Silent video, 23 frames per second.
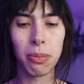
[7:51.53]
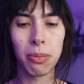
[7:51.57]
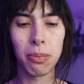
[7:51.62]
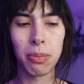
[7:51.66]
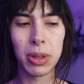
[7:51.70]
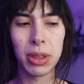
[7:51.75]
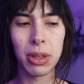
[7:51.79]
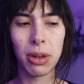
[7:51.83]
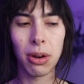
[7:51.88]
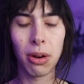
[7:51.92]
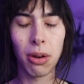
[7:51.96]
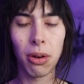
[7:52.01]

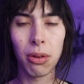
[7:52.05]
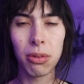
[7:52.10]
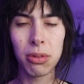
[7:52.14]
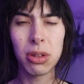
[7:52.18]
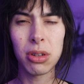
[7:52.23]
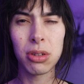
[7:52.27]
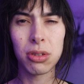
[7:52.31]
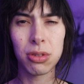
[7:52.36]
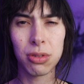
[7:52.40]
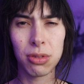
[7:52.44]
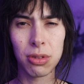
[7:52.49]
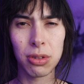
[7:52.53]
but they're
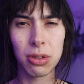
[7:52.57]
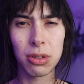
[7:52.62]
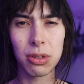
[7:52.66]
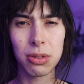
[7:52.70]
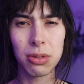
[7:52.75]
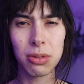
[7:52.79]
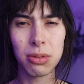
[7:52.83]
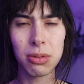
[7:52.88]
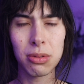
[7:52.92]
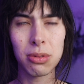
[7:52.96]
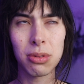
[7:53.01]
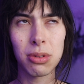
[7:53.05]
only
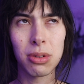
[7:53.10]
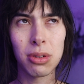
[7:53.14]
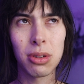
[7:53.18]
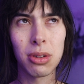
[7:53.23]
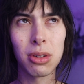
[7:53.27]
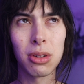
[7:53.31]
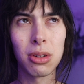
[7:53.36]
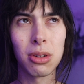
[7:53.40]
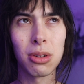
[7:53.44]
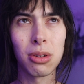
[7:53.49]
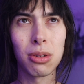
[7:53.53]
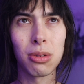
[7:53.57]
true
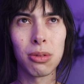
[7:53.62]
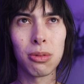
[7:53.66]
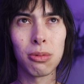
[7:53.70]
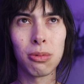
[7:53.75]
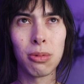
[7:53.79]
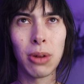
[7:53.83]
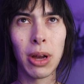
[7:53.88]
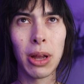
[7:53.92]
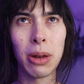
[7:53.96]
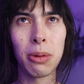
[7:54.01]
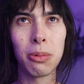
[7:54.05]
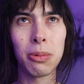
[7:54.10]

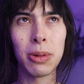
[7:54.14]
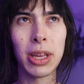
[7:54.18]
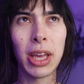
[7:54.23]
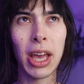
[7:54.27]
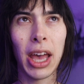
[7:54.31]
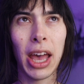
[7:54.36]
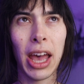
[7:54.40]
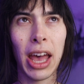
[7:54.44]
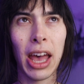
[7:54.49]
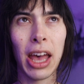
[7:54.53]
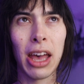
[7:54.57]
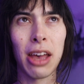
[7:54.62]
when we
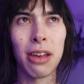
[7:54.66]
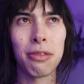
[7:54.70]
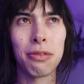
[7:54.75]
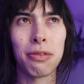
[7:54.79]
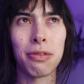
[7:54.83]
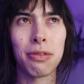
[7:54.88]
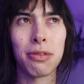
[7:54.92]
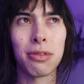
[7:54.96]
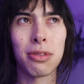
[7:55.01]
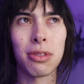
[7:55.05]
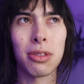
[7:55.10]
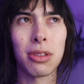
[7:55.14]

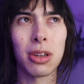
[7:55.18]
have